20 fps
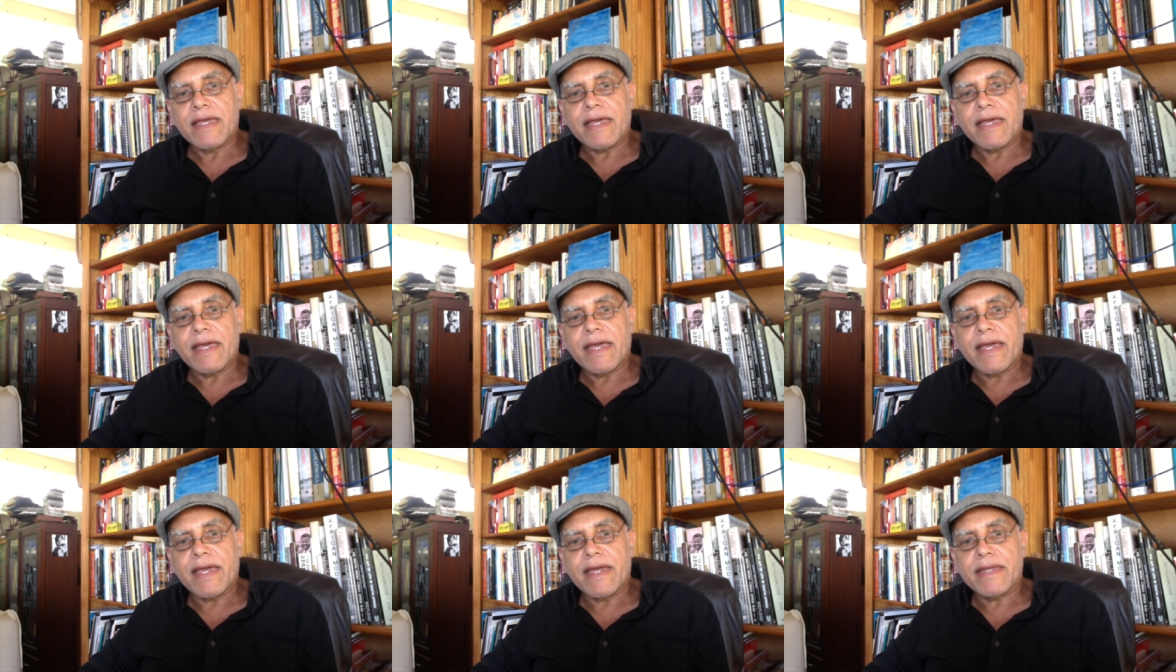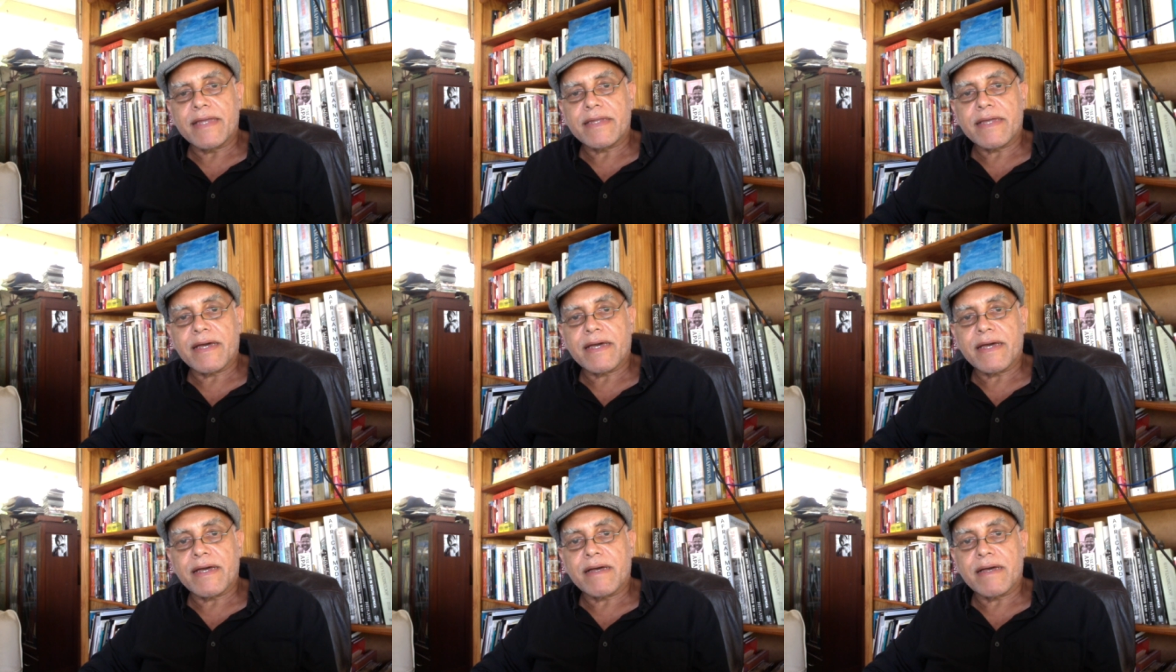and
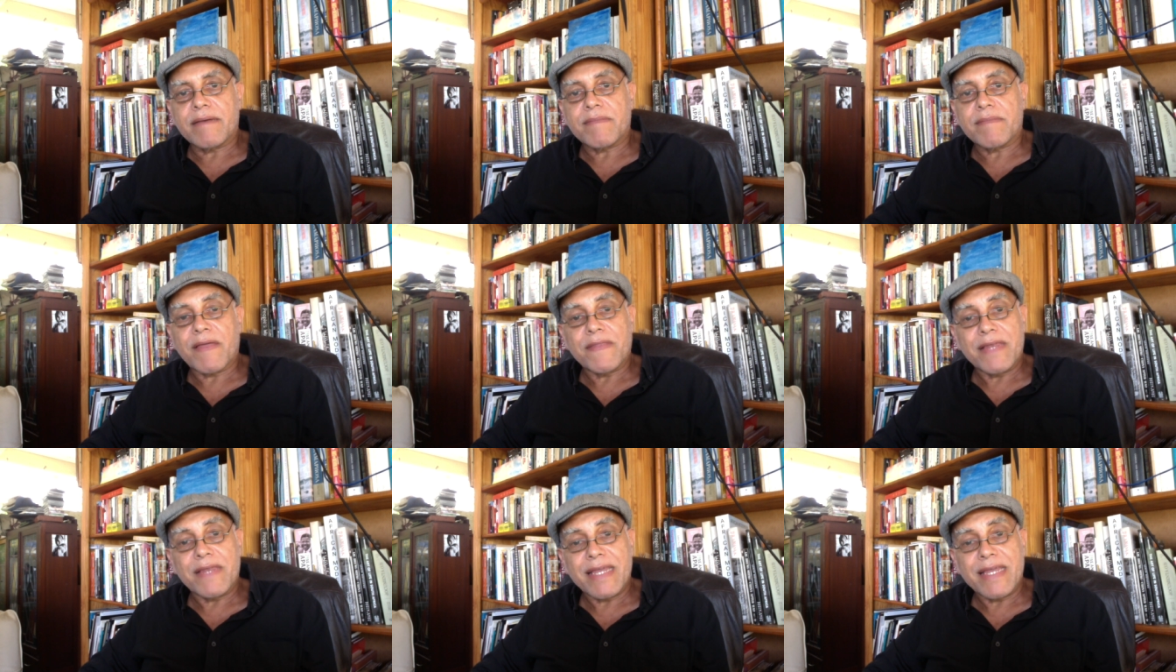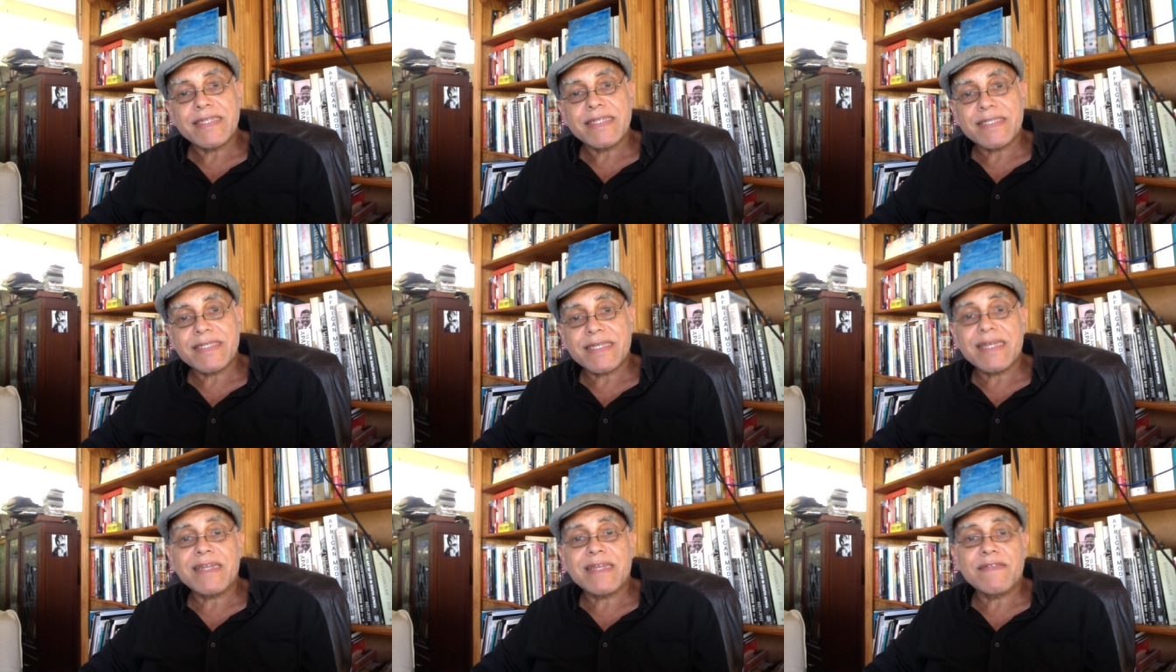the
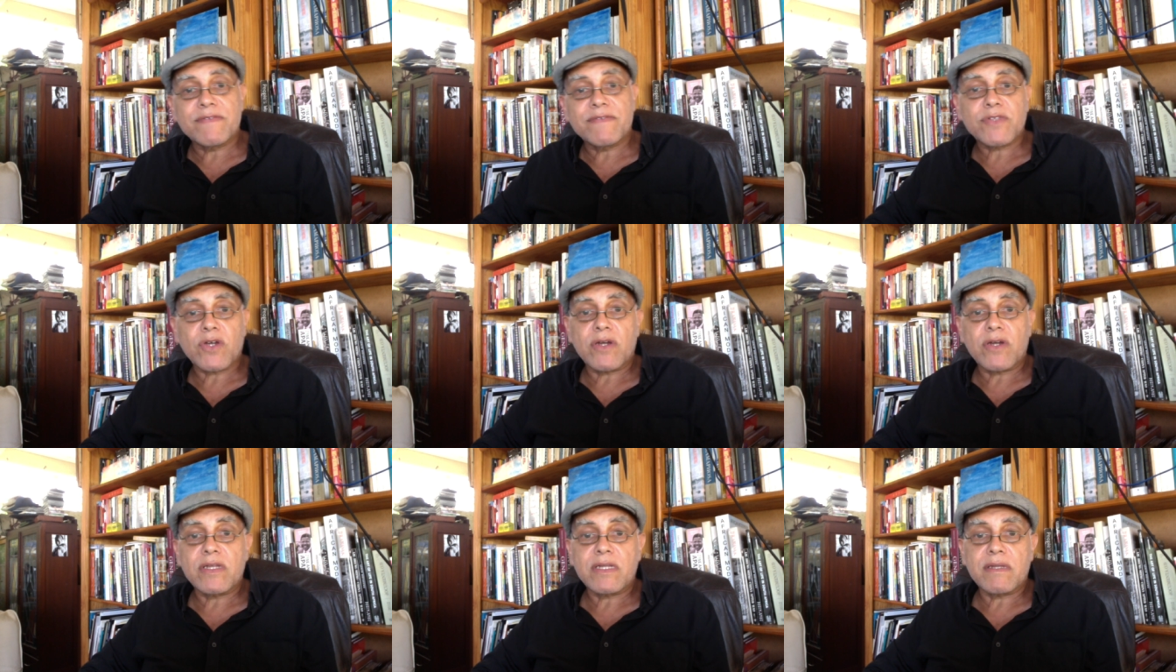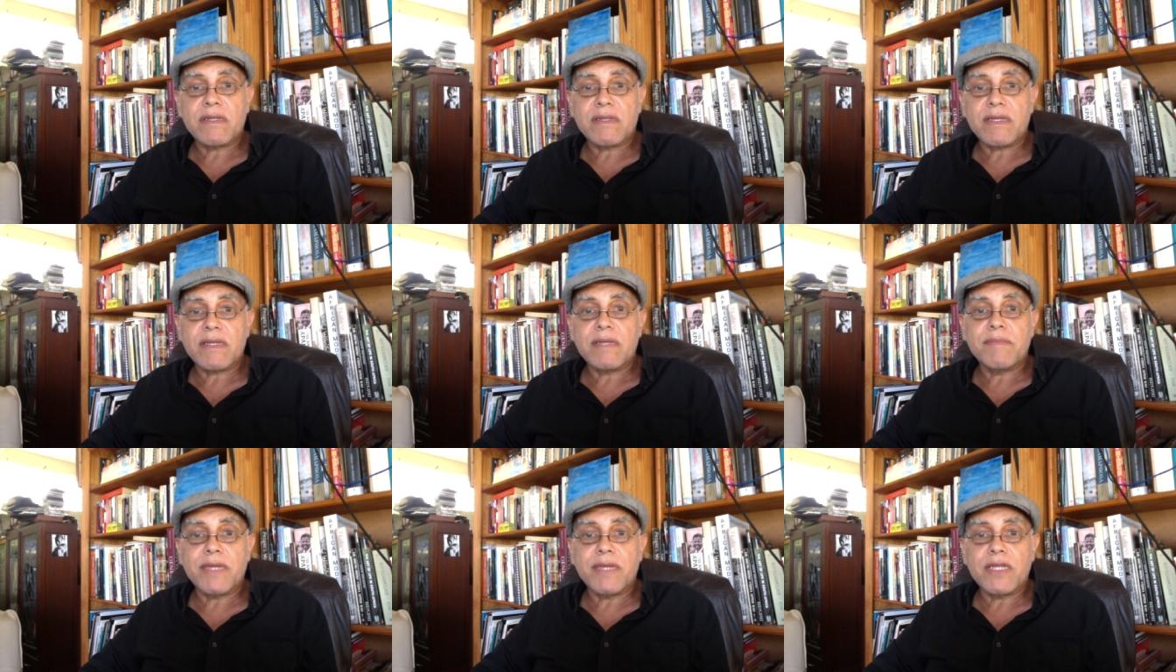legacy lives on
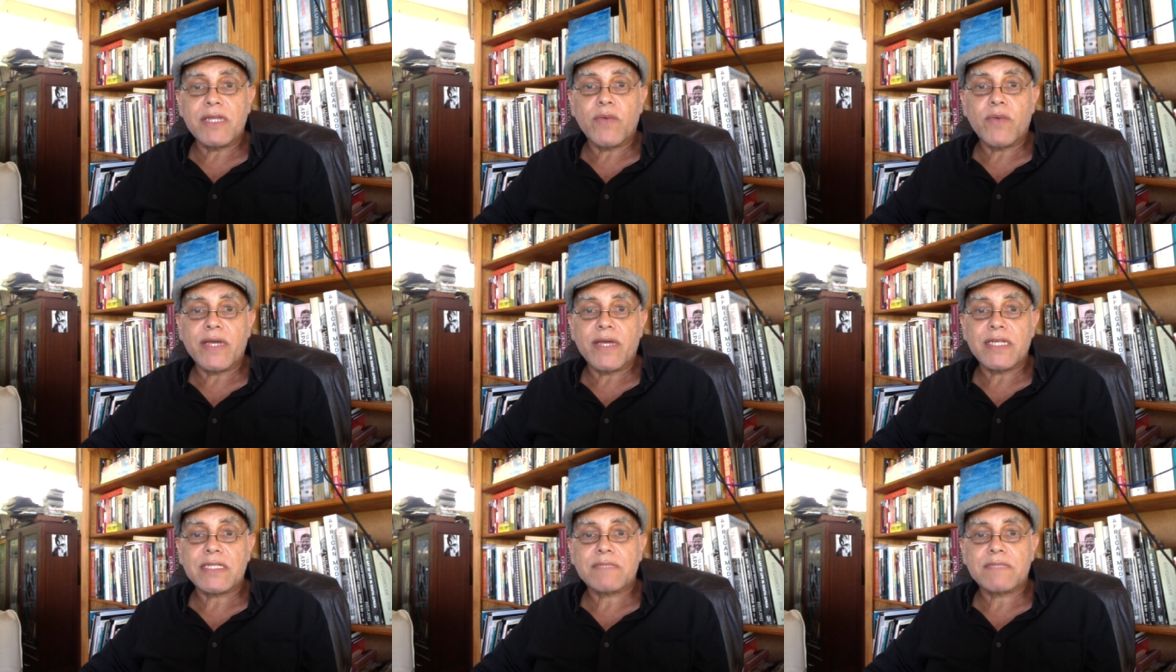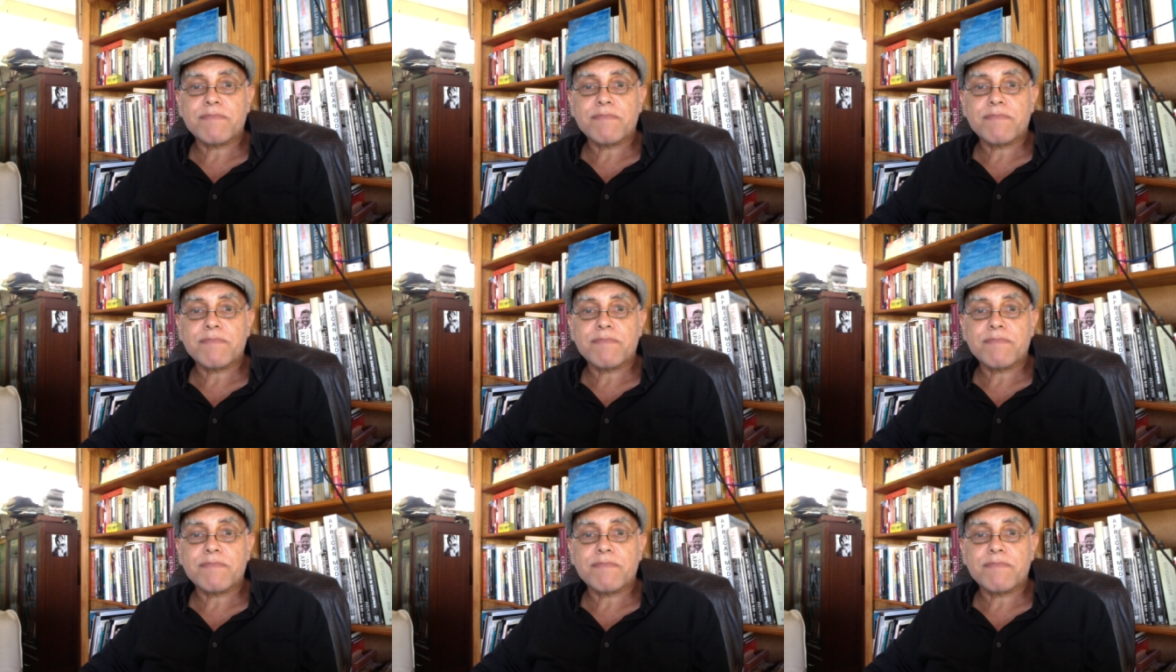in many ways,